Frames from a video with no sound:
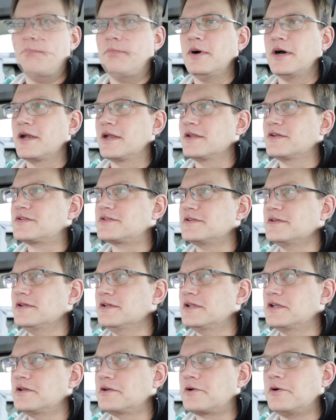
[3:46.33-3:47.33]
but it's a
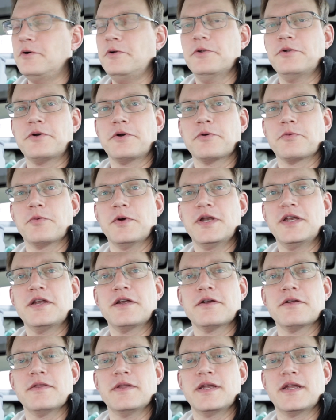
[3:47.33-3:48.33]
little colder and
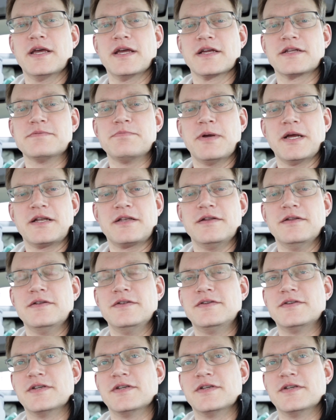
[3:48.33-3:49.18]
windier than I expected,